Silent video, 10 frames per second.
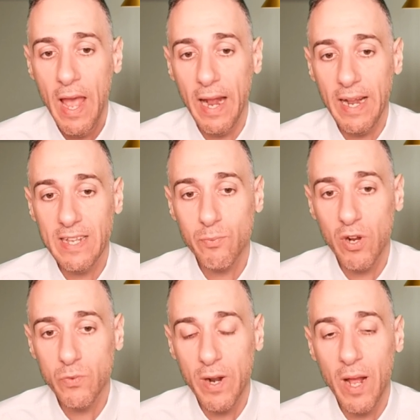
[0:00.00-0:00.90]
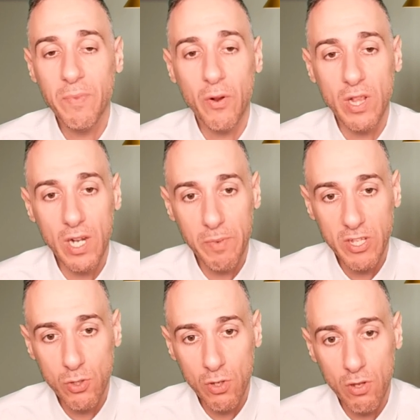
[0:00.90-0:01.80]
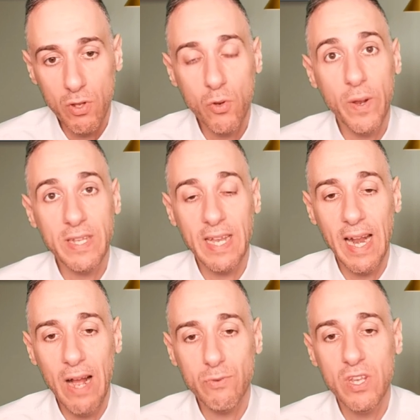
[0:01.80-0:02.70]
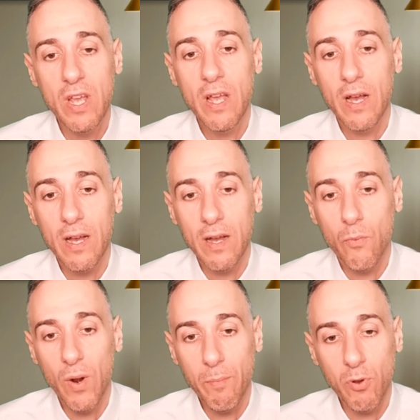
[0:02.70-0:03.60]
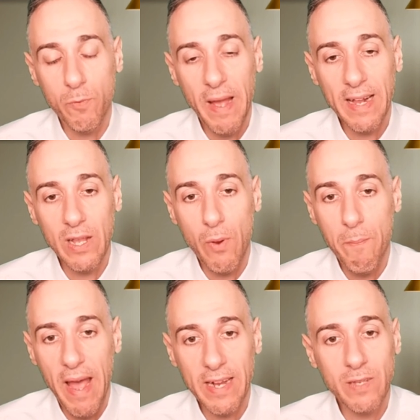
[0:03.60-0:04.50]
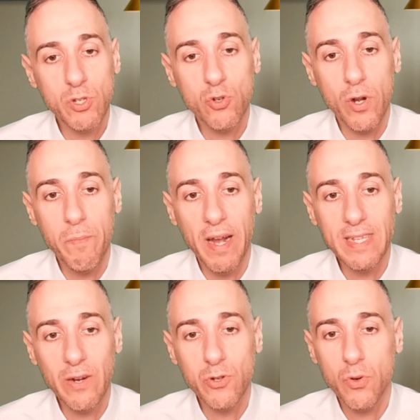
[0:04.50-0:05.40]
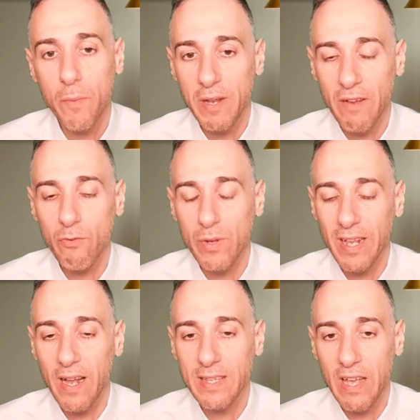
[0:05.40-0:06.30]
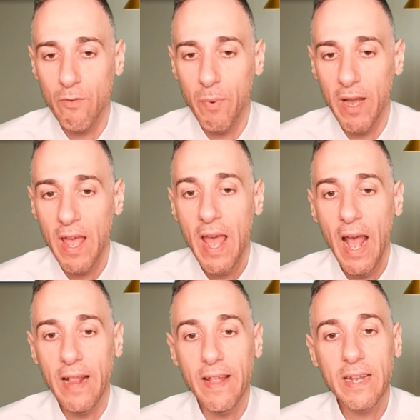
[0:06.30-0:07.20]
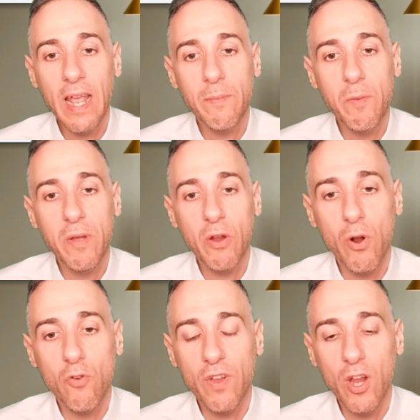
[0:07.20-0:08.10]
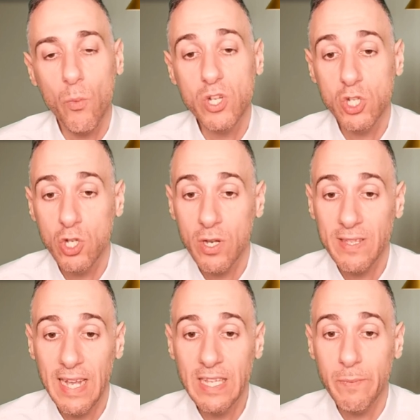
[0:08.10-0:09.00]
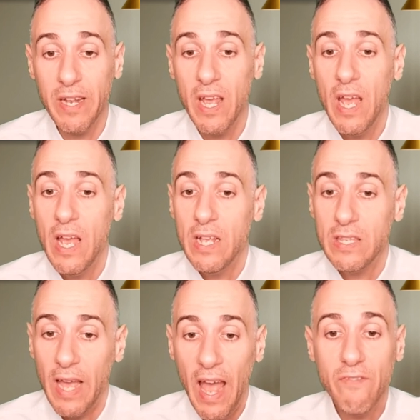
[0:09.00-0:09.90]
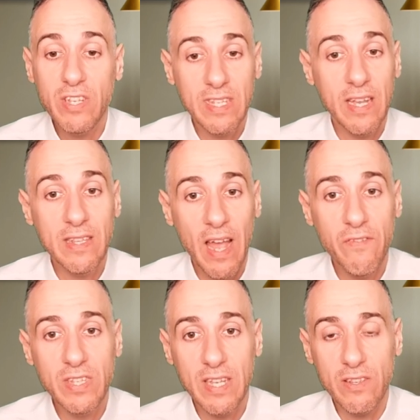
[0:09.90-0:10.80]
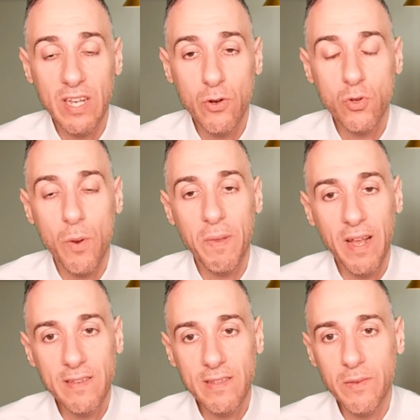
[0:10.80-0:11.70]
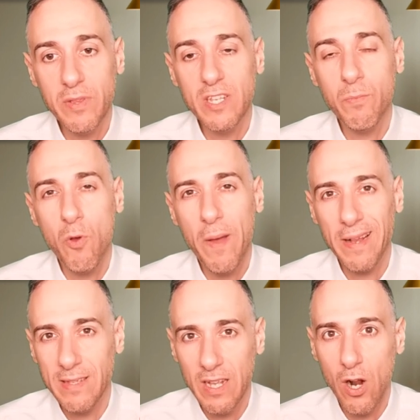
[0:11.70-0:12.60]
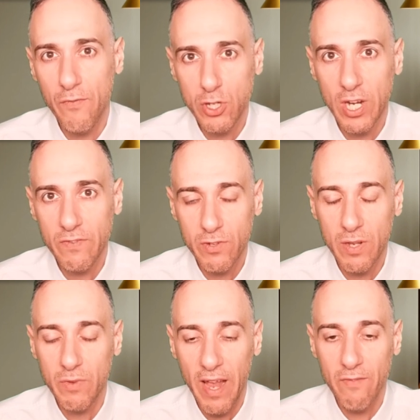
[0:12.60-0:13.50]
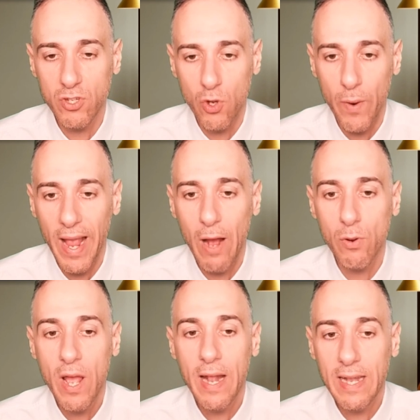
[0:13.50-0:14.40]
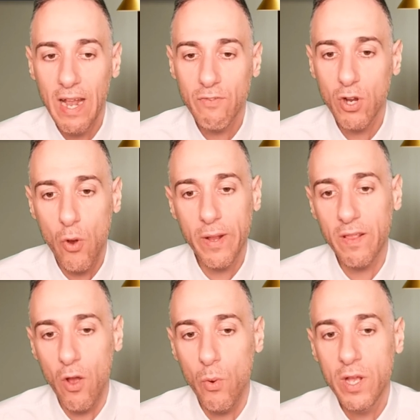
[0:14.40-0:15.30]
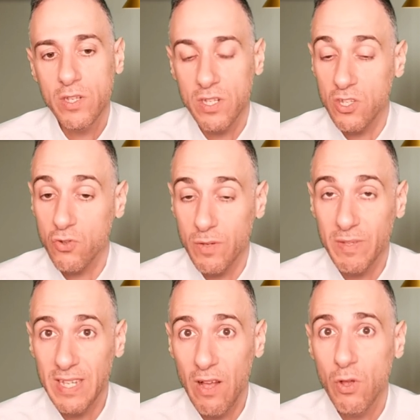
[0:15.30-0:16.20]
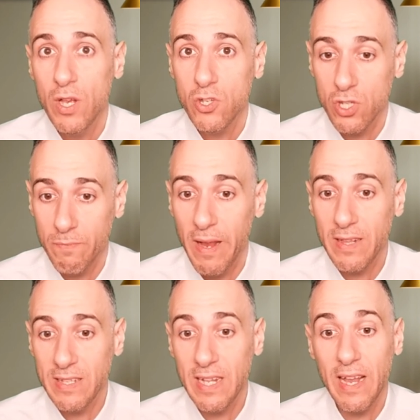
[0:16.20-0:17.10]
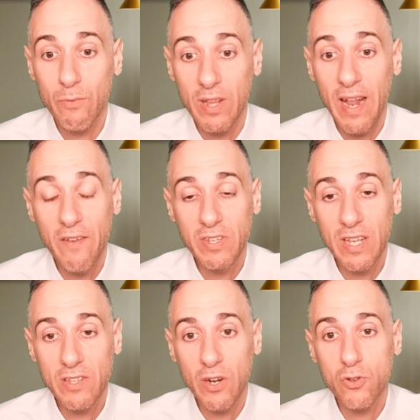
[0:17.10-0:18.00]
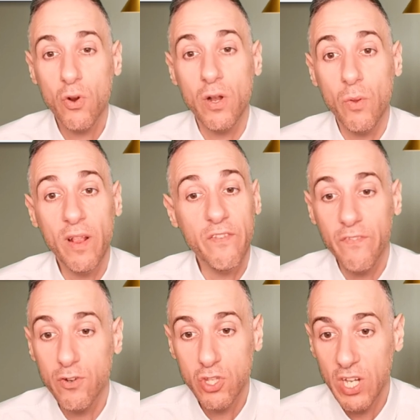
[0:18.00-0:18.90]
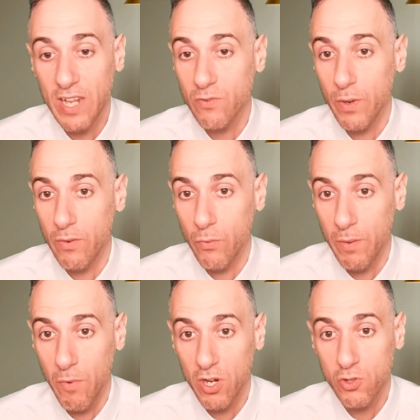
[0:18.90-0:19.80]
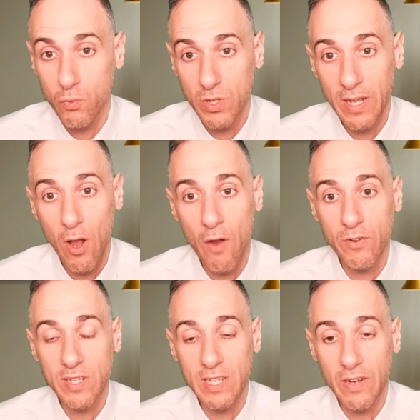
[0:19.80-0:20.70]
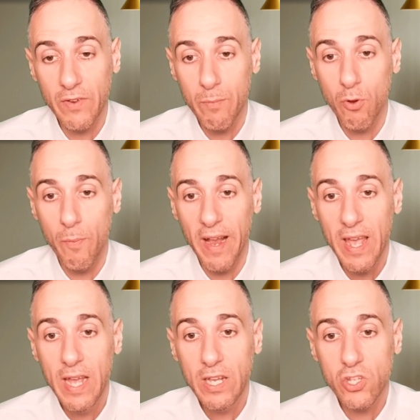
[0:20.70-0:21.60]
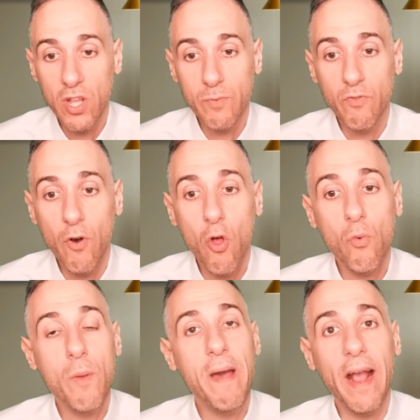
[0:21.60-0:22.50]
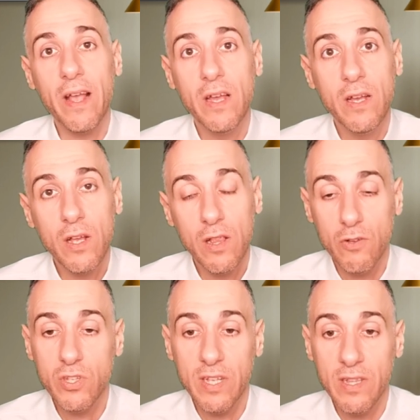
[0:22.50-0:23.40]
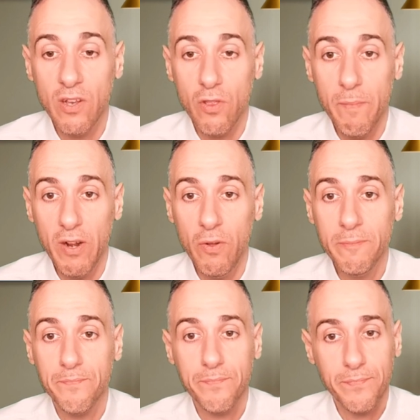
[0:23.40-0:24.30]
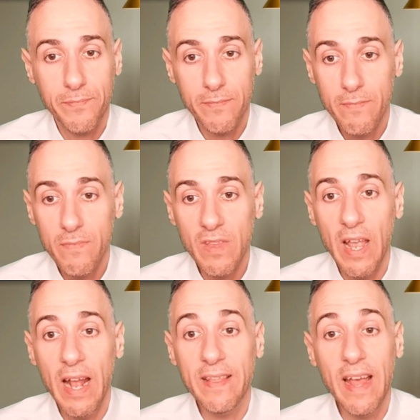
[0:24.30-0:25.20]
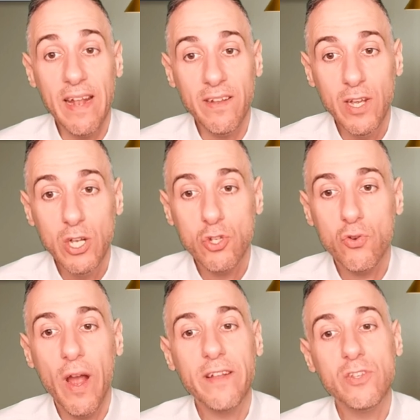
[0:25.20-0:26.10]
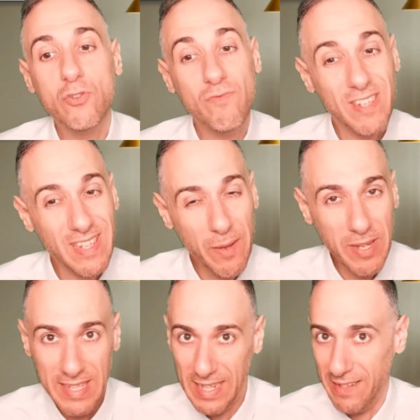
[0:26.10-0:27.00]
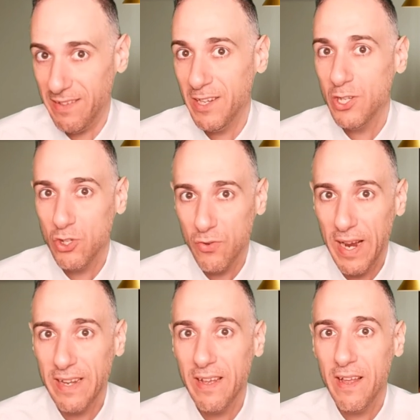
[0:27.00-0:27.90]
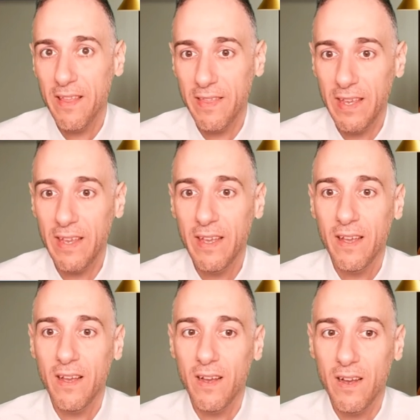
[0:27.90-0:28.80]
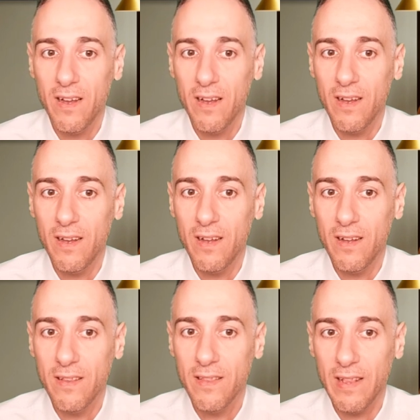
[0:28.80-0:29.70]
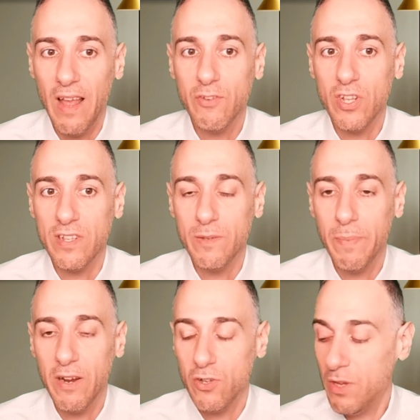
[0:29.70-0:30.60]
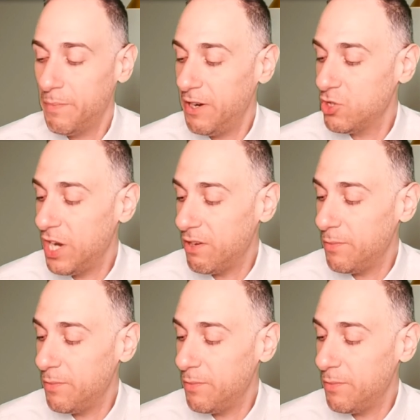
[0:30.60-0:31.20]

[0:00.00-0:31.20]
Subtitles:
And as price went up, they were a little bit too quick to get out. When it pulled back, they went back into majority buy territory, but never really got to heavy buy. And then came the run over here, which took sentiment into heavy sell territory because of some of these pullbacks. It did offer a chance for some to average their way out. Never going, though, to extreme sell, just mainly staying within heavy sell territory. And the first chance when markets really offered a significant pullback, you saw them move all the way back close to near the middle. And then trying to some extent, trade the levels on this bear channel.